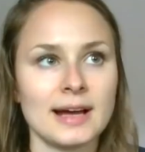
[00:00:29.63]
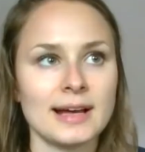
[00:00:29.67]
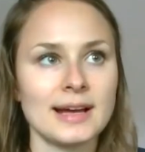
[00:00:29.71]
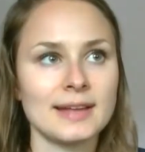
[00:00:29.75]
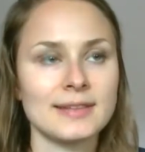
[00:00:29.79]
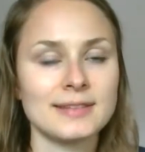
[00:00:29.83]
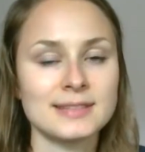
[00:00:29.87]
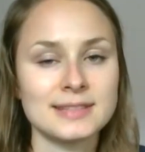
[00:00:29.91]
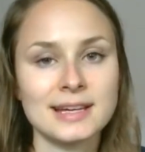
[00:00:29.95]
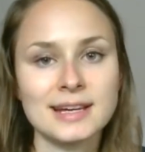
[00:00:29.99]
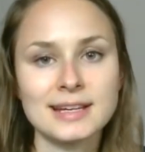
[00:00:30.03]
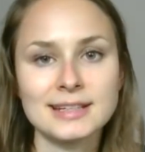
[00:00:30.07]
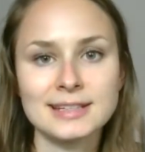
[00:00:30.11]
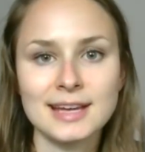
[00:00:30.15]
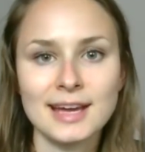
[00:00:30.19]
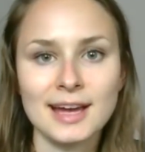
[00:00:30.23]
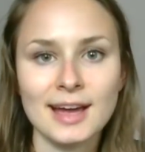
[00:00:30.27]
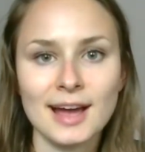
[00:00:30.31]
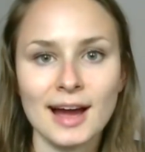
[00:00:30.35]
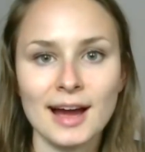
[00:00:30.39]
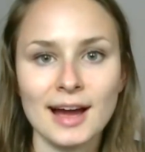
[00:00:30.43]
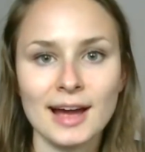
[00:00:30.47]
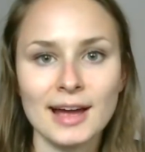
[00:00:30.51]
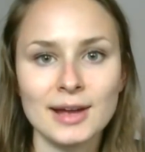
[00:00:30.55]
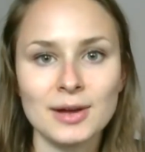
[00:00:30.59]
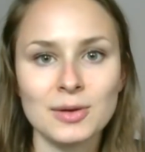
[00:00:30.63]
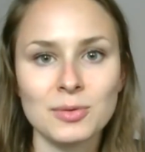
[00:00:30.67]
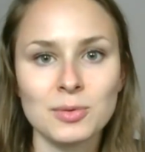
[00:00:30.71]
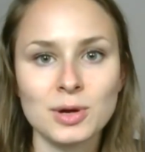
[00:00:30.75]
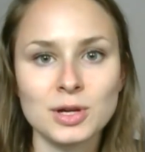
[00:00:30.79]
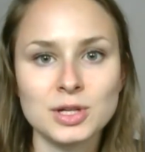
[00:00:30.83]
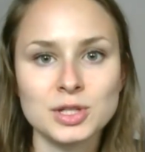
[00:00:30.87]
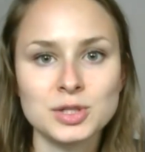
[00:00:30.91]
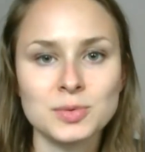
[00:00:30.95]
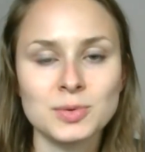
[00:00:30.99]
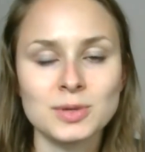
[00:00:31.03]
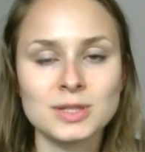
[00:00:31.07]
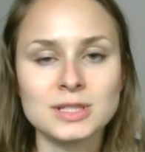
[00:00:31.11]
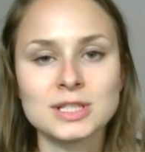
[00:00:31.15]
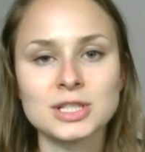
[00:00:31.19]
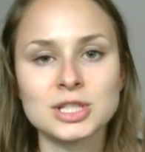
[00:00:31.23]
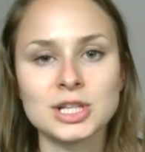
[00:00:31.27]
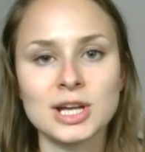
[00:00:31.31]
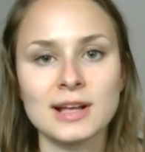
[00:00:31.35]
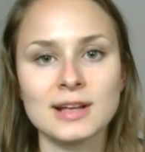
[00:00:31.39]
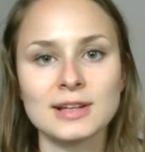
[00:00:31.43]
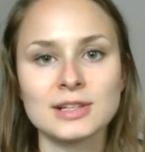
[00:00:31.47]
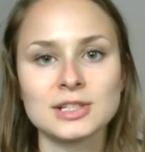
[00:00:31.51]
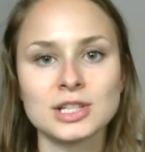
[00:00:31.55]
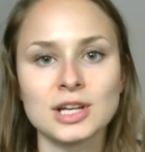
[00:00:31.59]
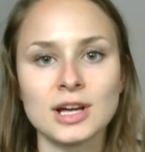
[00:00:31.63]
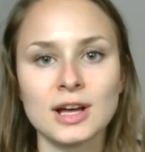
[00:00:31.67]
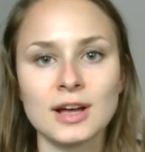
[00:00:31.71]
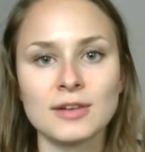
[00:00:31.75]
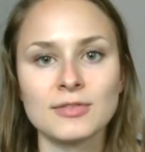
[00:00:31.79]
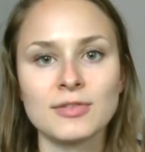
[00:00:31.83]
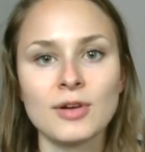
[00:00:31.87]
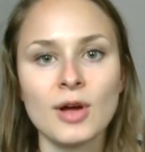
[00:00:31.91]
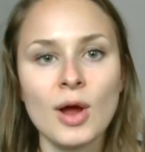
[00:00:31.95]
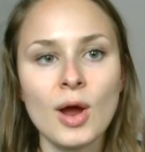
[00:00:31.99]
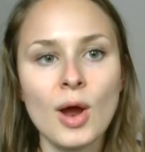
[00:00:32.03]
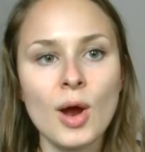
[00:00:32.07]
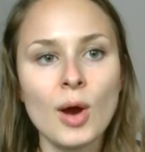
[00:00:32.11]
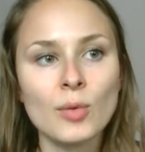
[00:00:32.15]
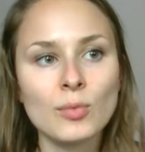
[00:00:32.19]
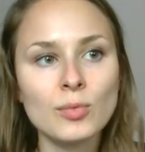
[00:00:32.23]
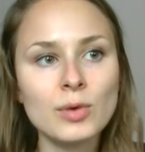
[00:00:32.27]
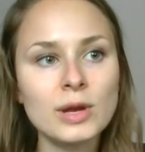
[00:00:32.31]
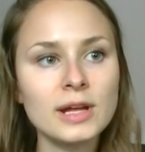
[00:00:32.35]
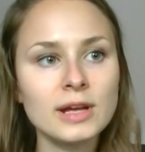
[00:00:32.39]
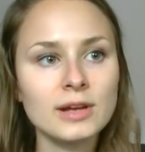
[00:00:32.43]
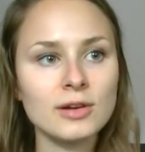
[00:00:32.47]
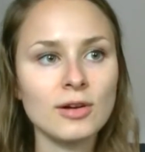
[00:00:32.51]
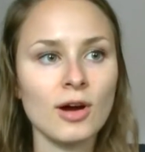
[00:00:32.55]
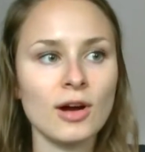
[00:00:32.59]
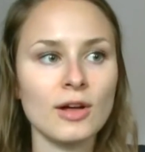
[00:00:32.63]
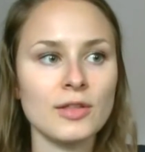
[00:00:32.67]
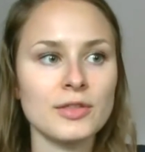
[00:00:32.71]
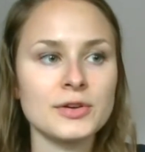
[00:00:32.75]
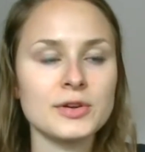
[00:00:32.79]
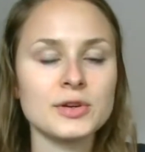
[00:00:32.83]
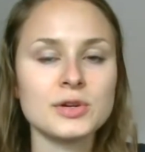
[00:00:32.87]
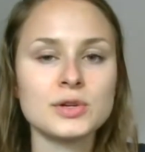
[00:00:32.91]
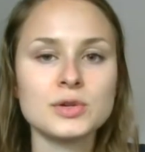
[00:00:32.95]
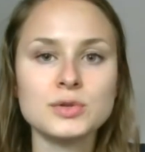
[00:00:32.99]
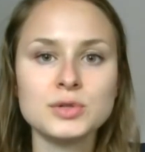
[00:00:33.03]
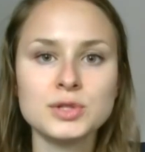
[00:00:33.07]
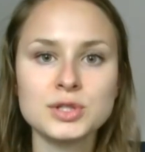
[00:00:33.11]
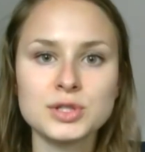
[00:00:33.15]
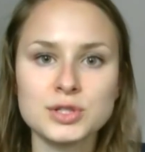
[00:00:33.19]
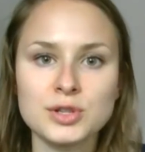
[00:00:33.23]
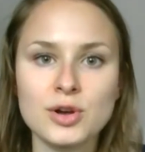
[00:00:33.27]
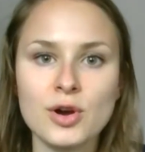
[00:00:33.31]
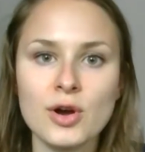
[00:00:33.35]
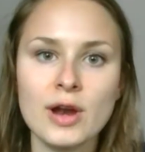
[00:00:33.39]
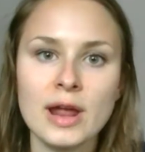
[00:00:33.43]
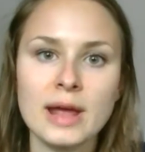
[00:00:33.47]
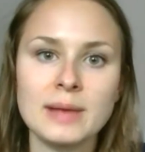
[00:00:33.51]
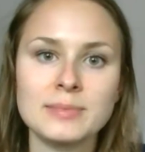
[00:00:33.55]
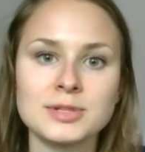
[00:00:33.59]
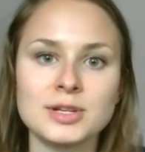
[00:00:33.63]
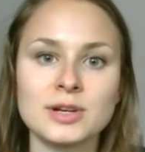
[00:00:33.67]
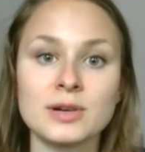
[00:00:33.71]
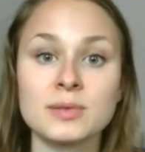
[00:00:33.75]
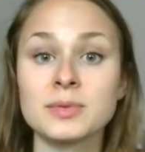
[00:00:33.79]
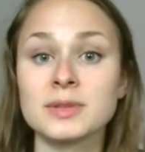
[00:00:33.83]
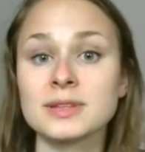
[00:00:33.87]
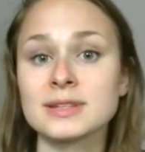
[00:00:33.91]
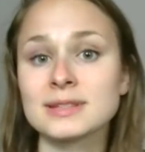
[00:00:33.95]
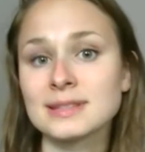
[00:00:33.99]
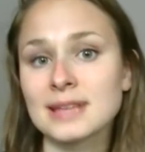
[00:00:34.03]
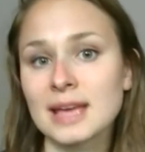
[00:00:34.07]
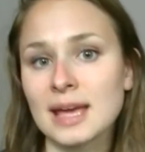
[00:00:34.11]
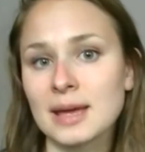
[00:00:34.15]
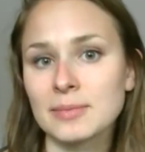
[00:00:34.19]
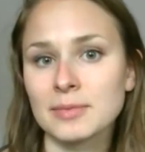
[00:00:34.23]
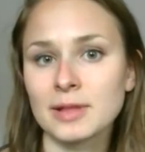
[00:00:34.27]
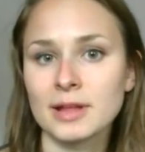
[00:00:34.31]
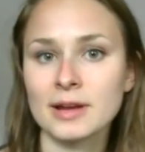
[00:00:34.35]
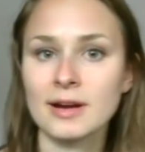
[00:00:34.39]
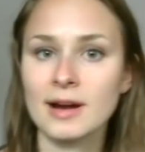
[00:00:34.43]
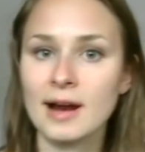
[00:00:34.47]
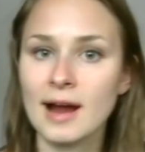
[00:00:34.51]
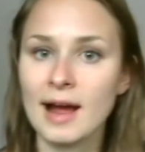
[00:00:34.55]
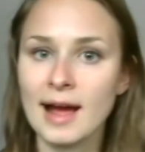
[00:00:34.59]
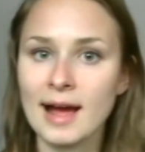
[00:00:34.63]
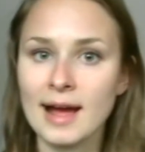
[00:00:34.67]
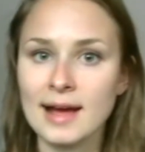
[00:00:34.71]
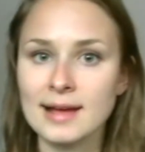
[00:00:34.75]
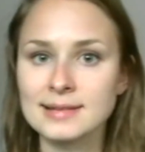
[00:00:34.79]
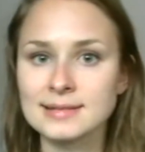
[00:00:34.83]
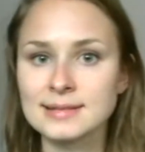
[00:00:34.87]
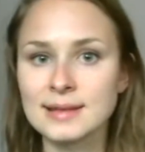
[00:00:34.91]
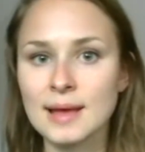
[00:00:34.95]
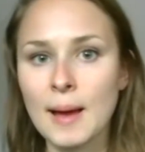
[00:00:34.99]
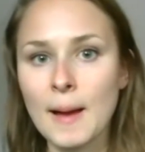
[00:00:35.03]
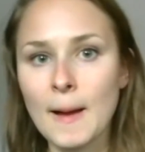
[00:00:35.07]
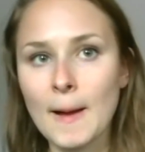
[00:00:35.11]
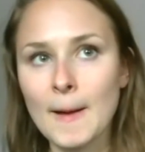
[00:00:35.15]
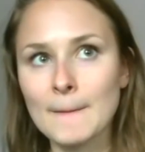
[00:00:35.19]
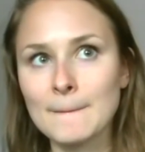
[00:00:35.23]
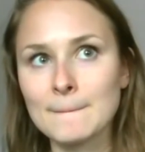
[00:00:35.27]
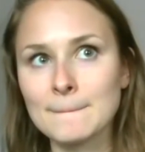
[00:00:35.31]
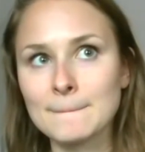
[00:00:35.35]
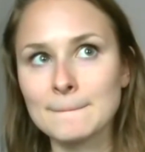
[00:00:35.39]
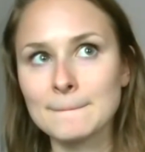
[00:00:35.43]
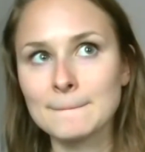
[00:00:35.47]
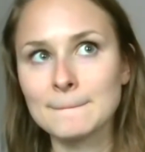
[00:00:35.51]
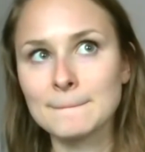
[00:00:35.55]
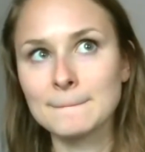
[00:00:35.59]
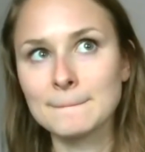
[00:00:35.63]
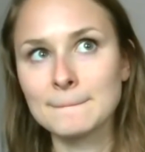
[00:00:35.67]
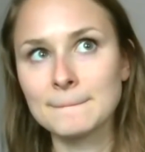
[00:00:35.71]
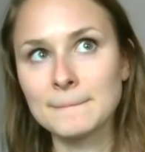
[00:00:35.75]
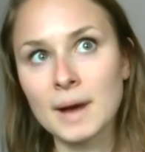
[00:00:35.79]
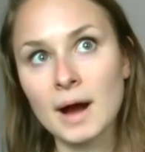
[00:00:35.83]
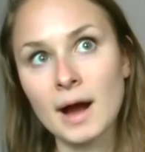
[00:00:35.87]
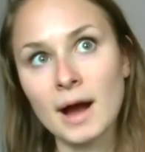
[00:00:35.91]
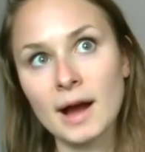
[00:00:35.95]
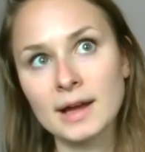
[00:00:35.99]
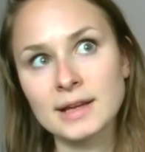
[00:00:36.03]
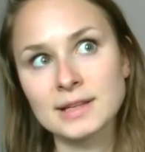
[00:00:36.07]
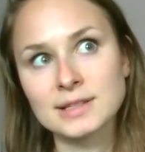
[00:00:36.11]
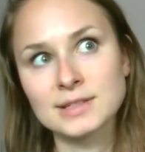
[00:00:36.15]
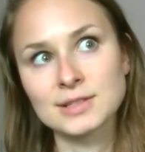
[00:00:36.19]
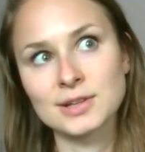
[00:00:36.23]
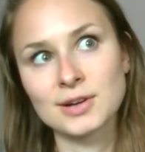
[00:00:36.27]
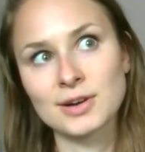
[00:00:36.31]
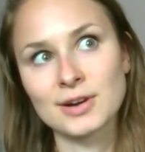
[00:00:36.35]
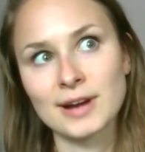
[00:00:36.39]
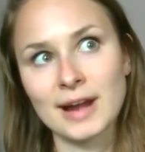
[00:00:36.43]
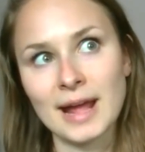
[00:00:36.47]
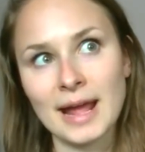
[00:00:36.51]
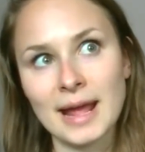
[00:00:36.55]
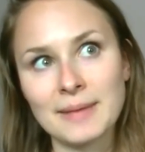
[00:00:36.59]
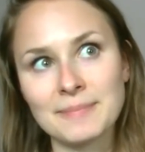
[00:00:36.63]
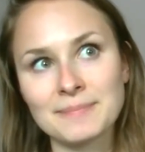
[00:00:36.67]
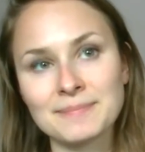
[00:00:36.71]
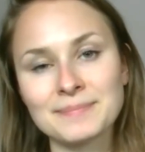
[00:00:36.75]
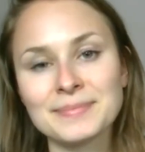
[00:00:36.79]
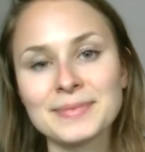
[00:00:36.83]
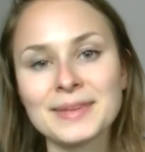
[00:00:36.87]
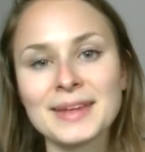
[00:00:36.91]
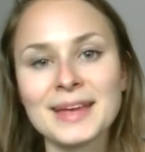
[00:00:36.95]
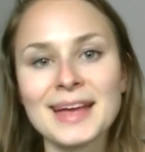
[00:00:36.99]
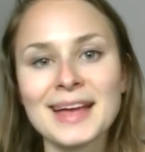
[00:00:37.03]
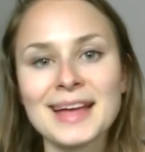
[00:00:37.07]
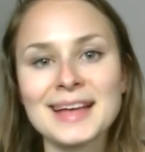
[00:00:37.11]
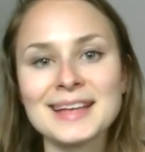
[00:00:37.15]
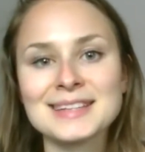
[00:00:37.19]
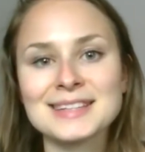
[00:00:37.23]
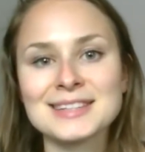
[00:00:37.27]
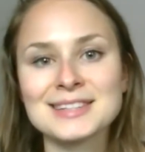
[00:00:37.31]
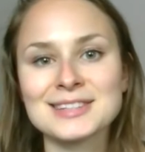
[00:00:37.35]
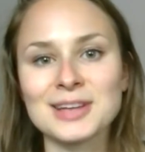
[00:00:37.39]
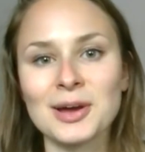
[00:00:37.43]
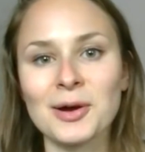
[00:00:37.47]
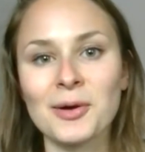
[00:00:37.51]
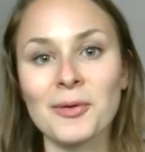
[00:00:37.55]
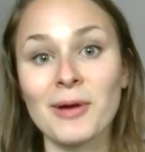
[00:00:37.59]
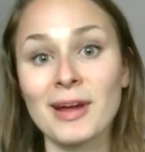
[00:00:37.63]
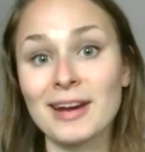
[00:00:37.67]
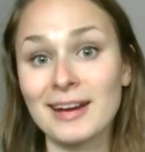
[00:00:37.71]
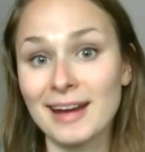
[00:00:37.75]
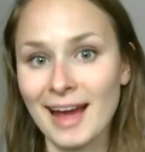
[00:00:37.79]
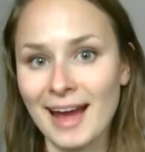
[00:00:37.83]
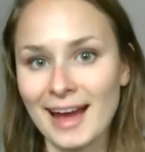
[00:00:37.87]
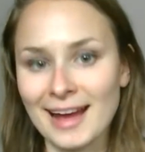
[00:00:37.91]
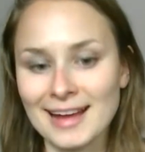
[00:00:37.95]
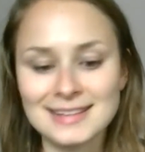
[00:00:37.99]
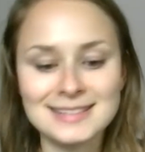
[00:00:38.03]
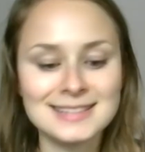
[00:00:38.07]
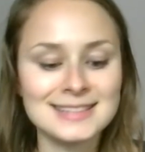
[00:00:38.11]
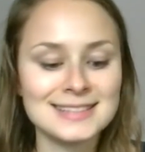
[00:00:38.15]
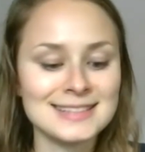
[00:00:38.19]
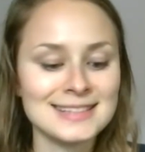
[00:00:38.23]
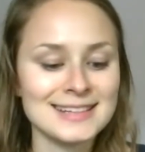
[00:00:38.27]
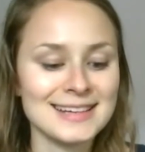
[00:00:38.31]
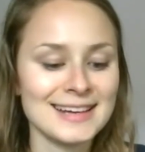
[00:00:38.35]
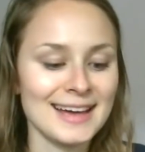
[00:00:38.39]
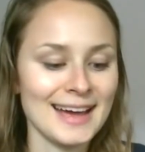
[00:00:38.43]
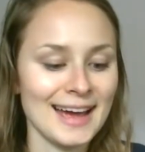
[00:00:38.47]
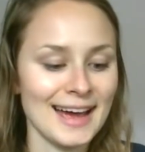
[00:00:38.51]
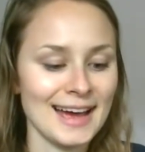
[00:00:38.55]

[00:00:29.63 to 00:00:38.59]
The second day I worked towards the challenge of reading an author whose surname started with the same letter as my surname, so an S.